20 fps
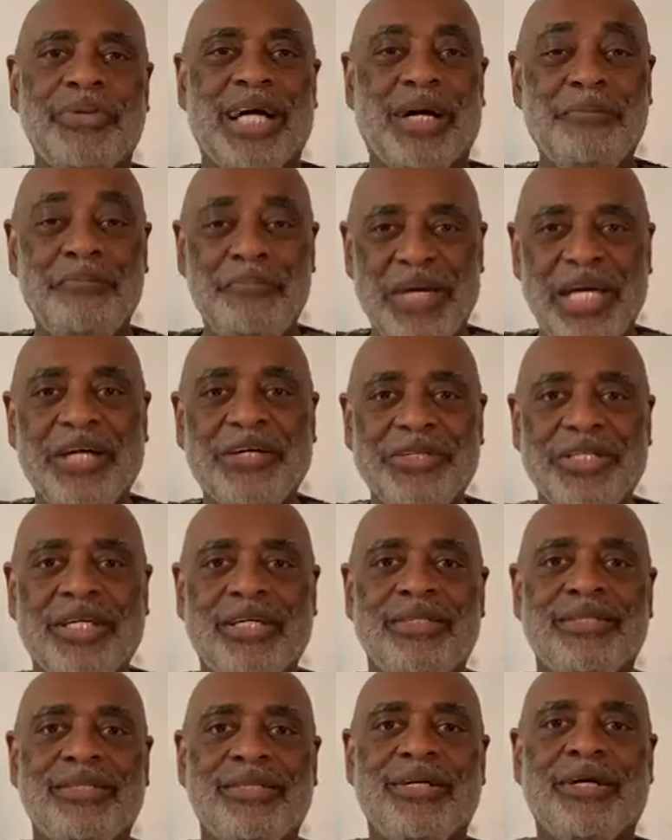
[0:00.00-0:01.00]
1
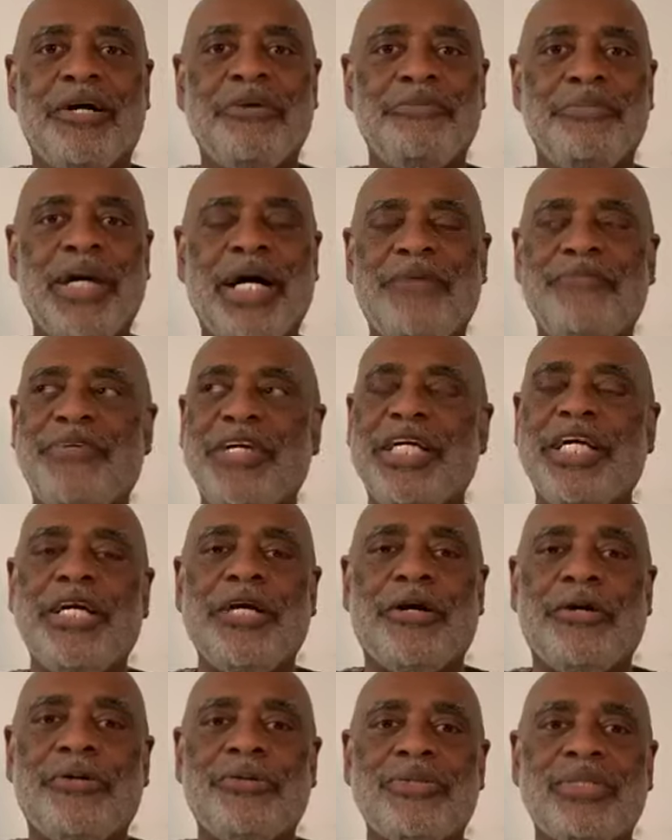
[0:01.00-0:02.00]
million of my
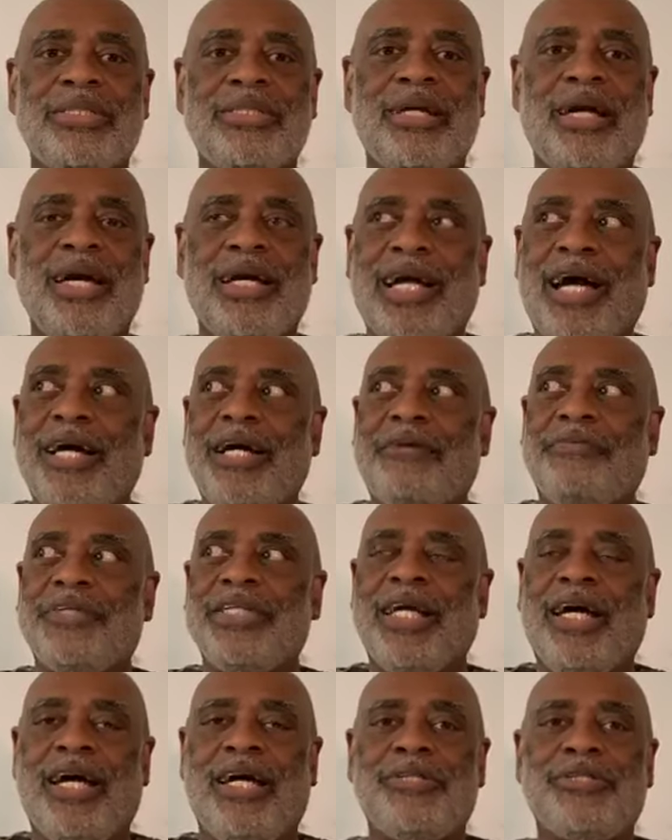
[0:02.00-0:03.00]
videos, and I
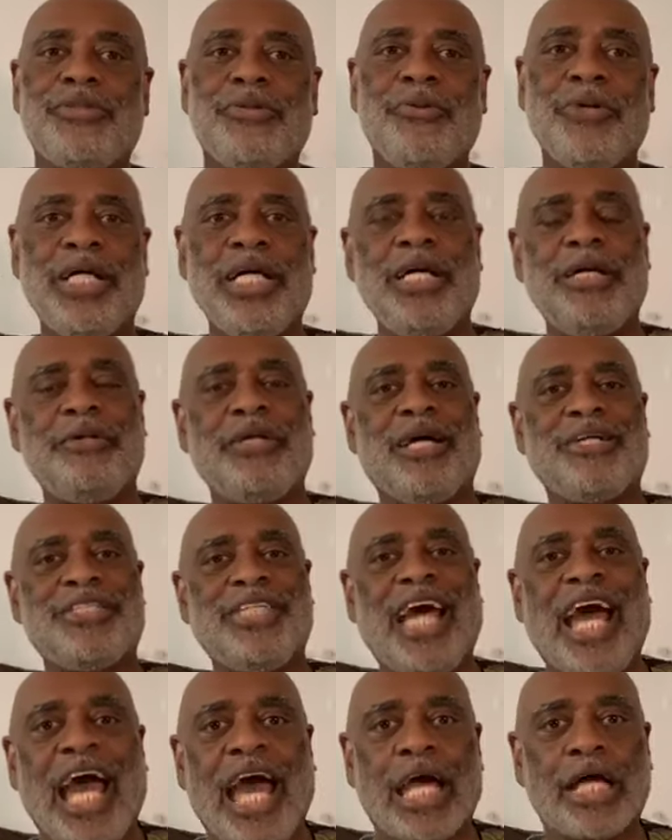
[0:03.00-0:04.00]
haven't had 20
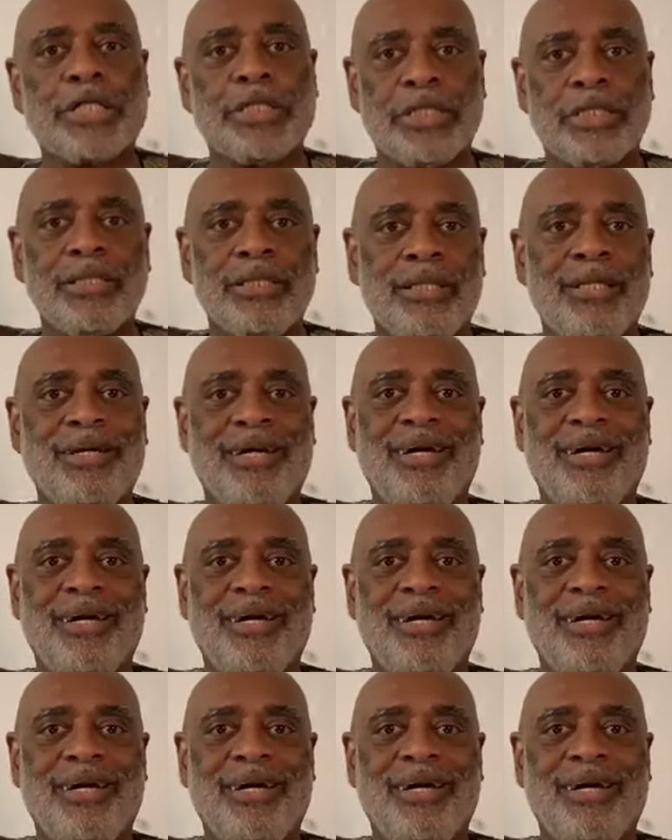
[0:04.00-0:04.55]
attacks.